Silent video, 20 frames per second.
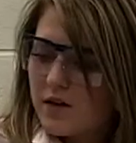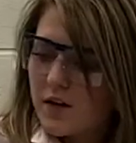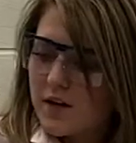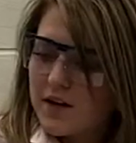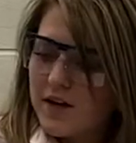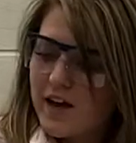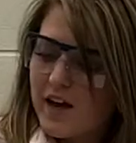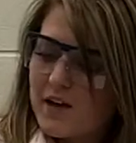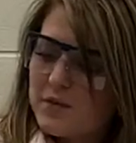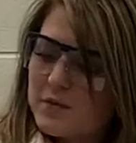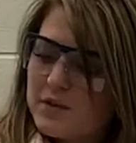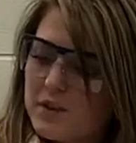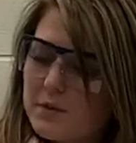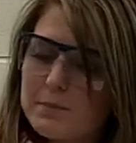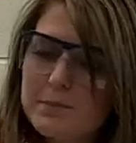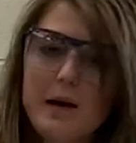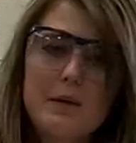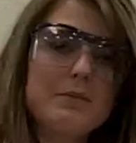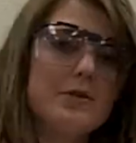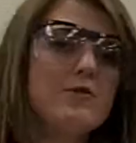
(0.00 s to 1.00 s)
Again, with the
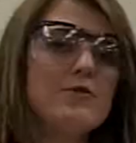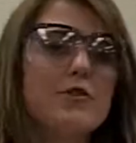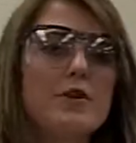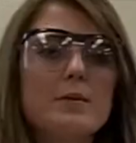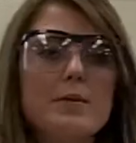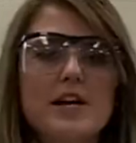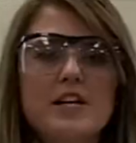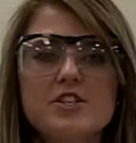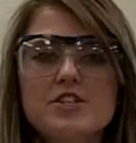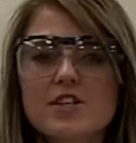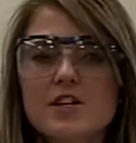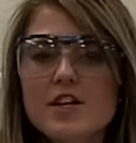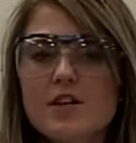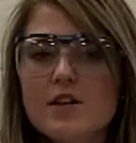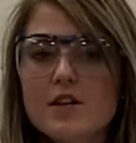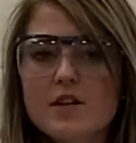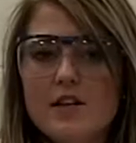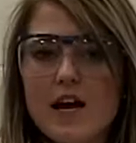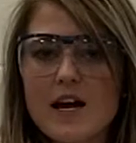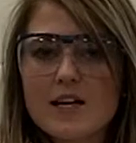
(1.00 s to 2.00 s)
bubble
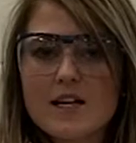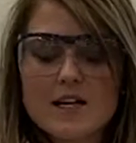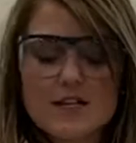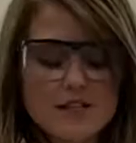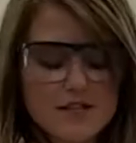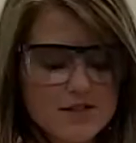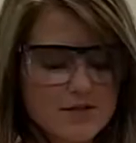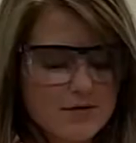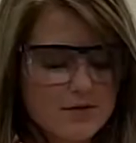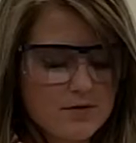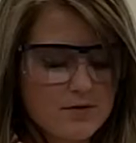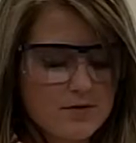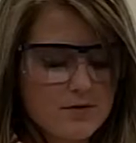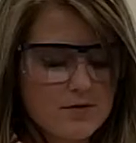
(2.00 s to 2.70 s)
formation, that is